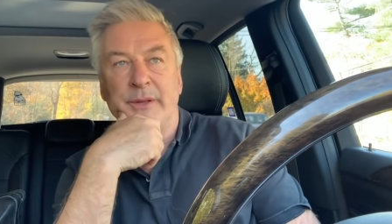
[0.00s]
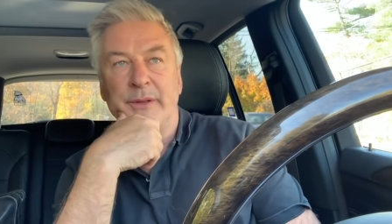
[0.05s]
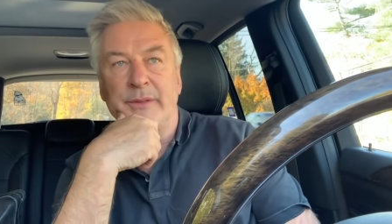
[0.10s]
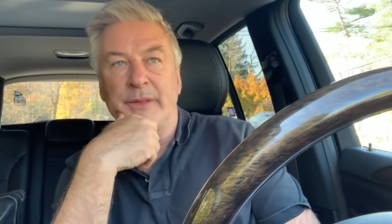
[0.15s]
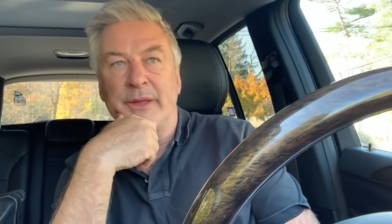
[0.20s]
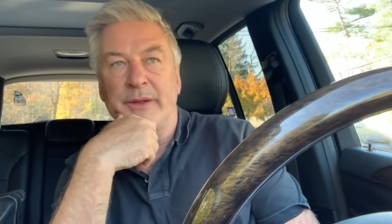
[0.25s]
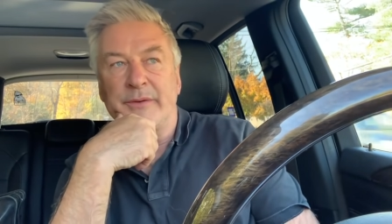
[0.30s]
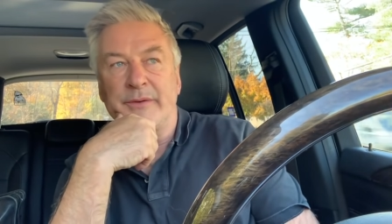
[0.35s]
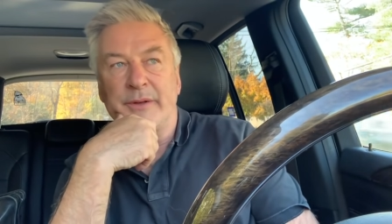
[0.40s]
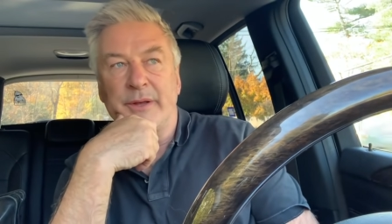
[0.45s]

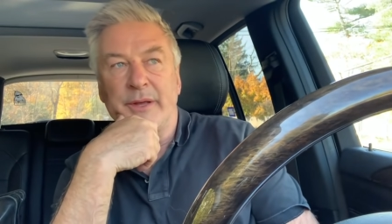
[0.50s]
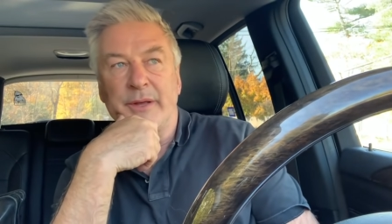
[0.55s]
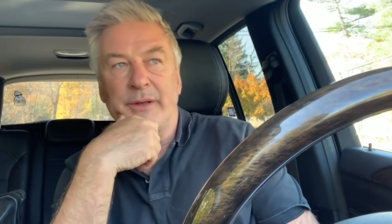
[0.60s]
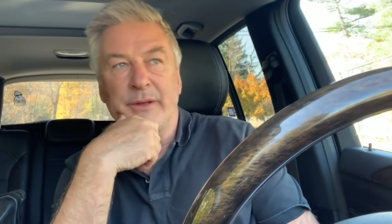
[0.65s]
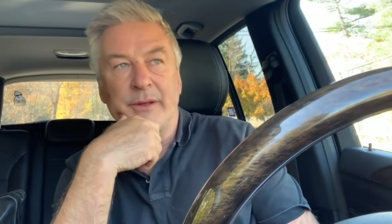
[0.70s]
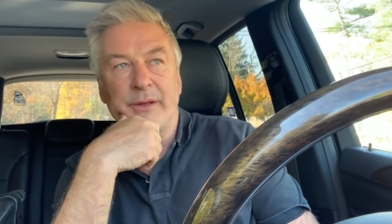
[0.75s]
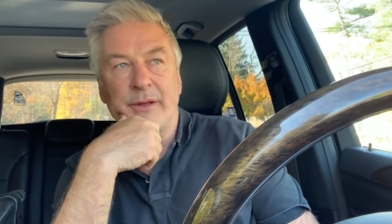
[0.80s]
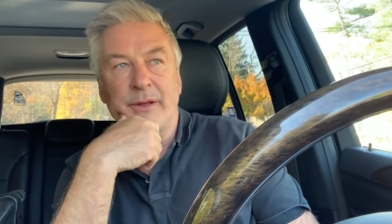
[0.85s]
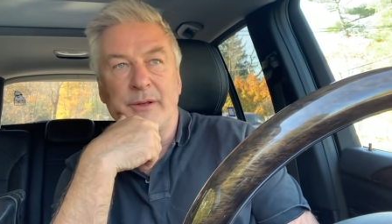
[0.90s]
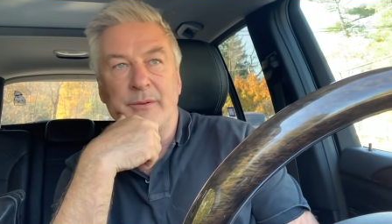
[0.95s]
that uh,
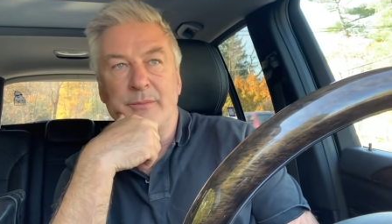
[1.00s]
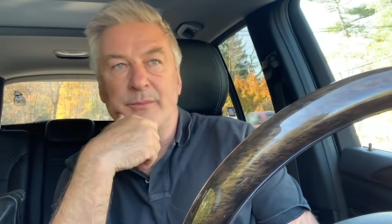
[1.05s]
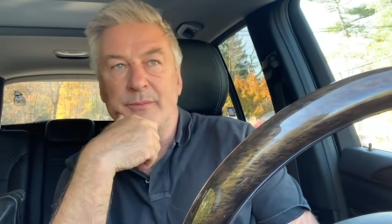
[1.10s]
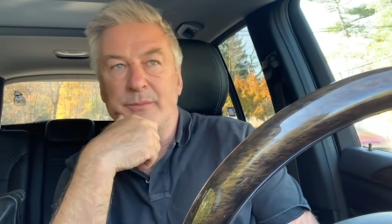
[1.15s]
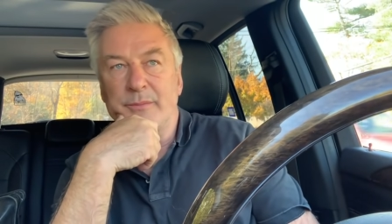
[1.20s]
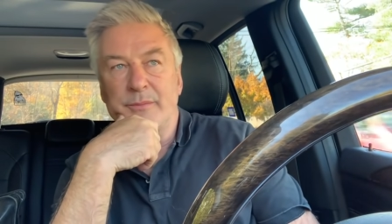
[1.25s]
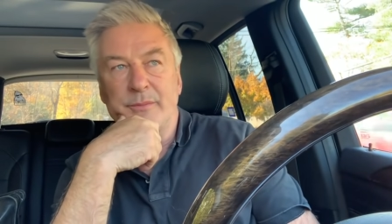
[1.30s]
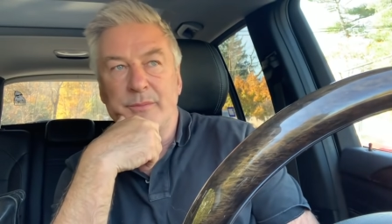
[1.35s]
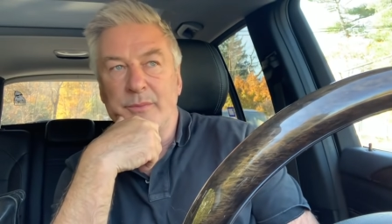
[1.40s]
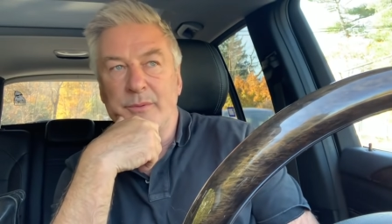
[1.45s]

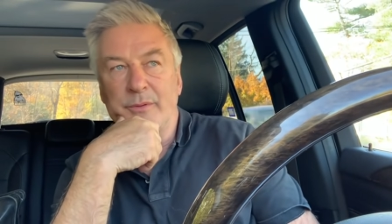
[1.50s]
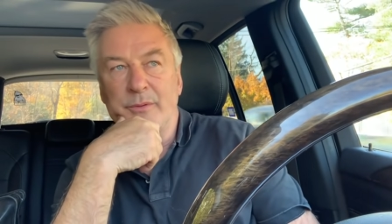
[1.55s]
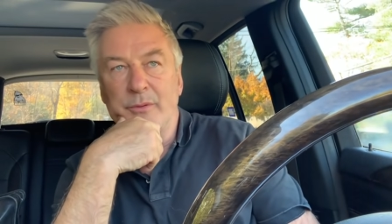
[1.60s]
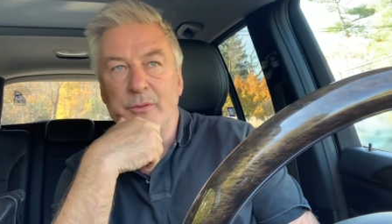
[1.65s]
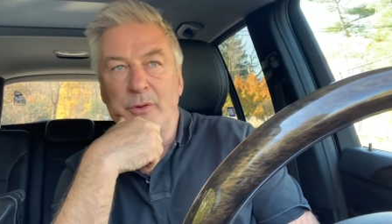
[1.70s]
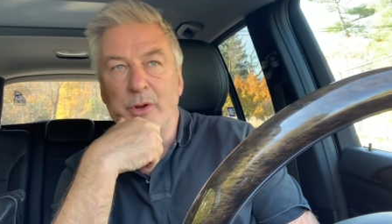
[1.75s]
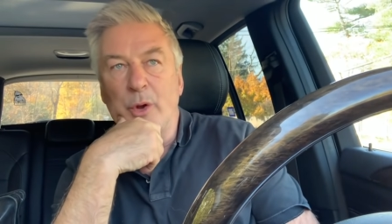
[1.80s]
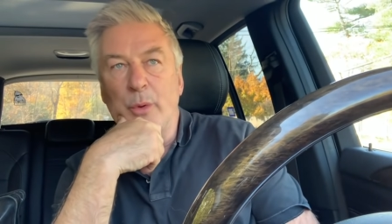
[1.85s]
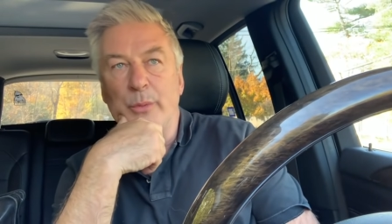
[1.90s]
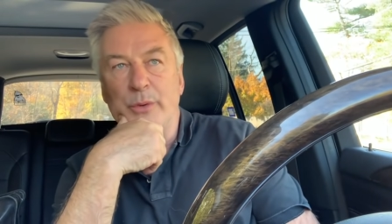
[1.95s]
um,
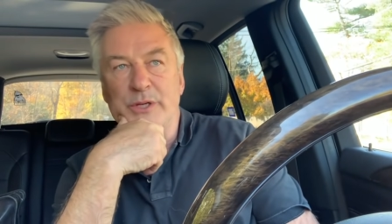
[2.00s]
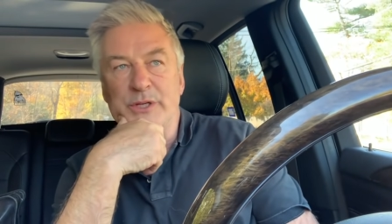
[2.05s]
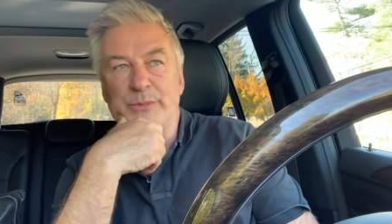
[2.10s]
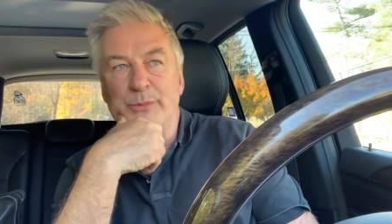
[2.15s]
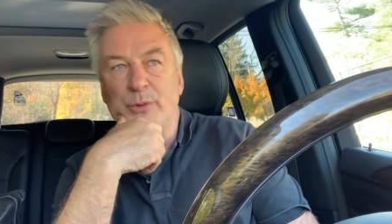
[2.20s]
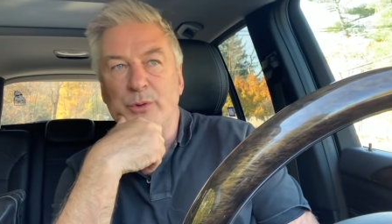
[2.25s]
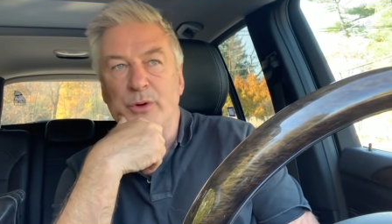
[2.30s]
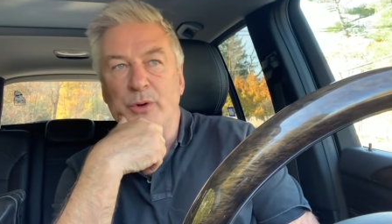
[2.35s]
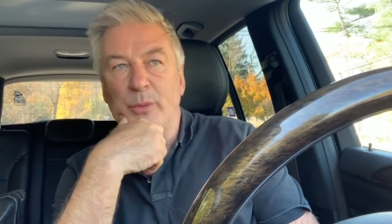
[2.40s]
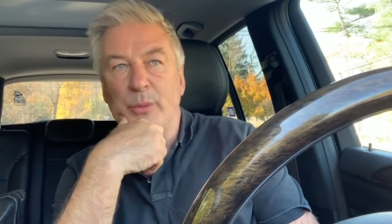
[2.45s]
no one's
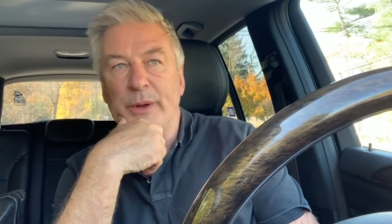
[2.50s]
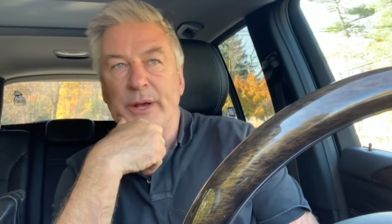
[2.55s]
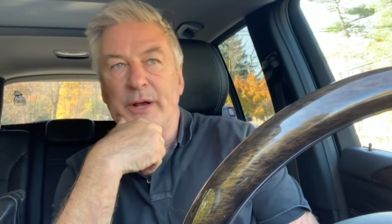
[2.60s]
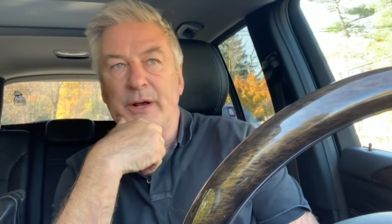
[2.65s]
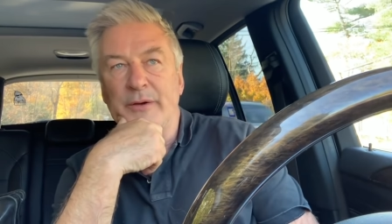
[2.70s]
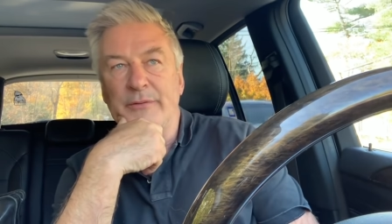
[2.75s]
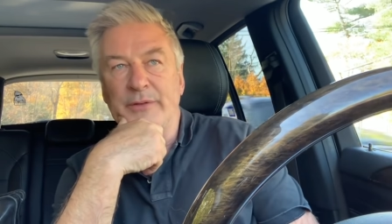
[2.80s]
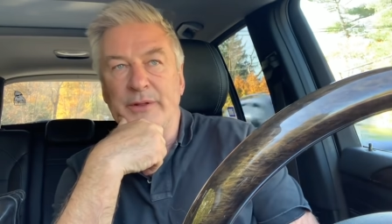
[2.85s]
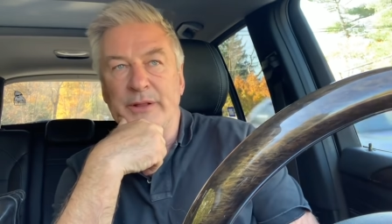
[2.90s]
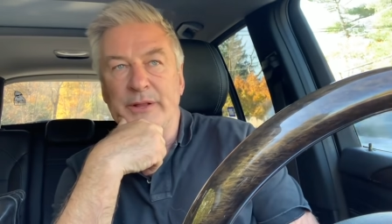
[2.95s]
more
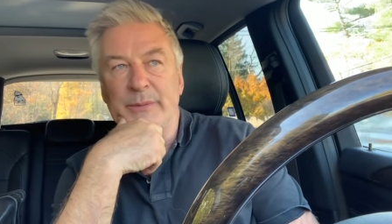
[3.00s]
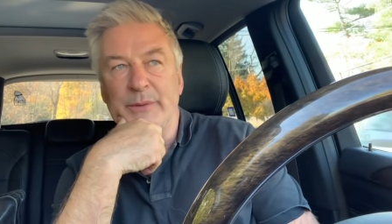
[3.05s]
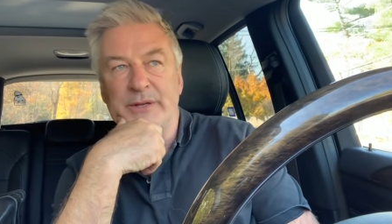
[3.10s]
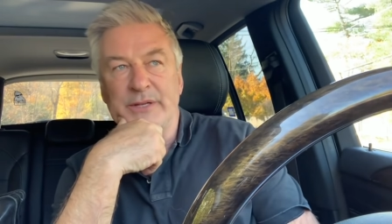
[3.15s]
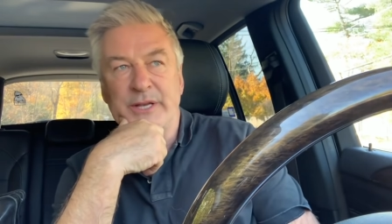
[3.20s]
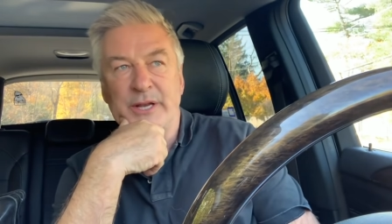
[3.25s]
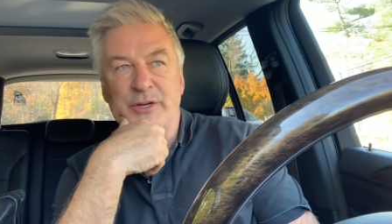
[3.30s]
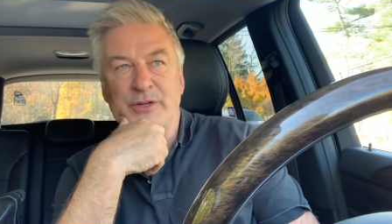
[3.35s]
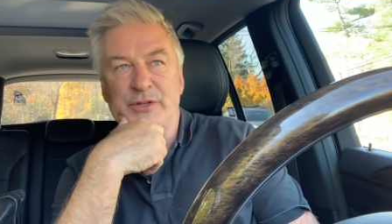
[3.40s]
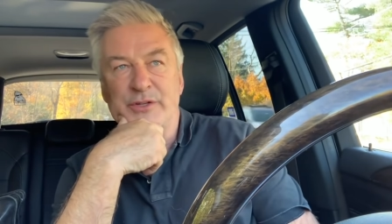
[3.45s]
aware of the
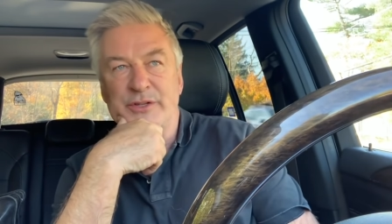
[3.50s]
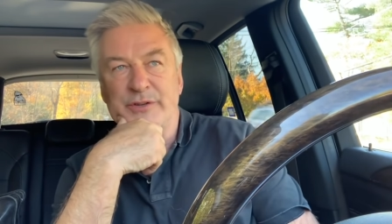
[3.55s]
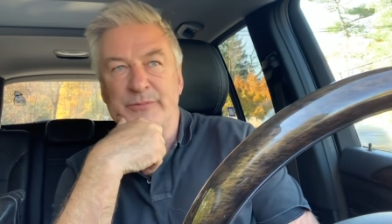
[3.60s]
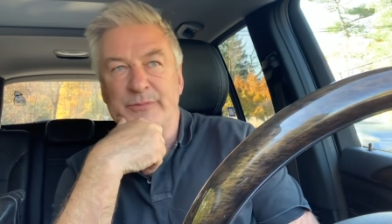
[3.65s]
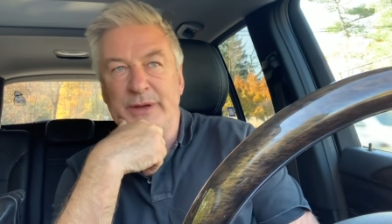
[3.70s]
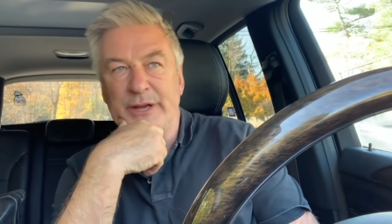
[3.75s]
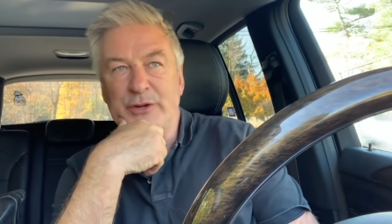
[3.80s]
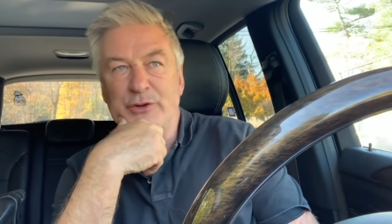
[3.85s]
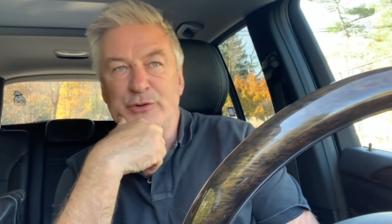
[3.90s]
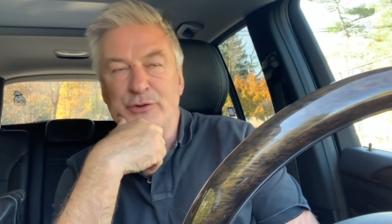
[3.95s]
limitations of
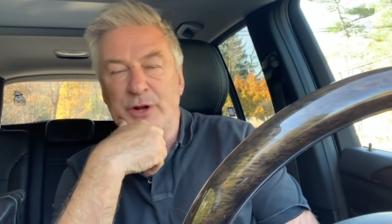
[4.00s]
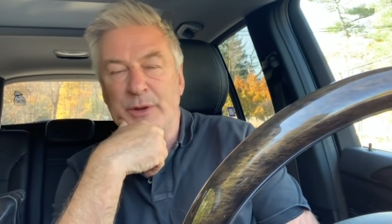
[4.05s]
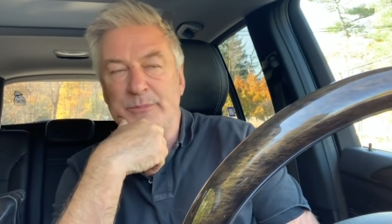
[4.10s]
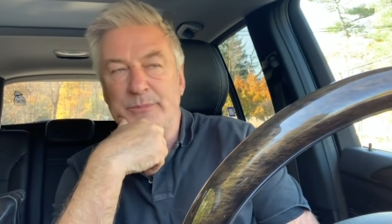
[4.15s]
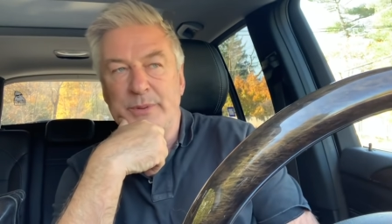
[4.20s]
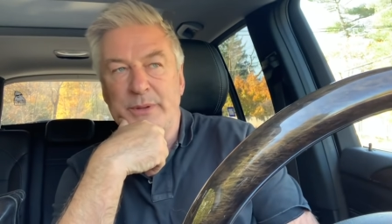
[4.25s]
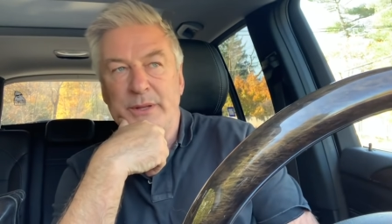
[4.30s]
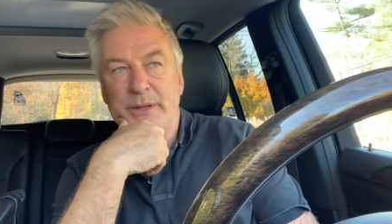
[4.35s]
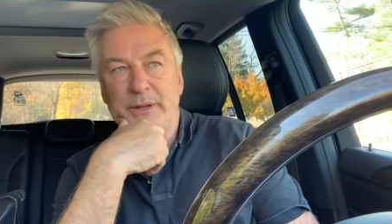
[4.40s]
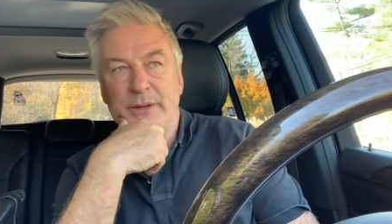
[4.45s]
my Trump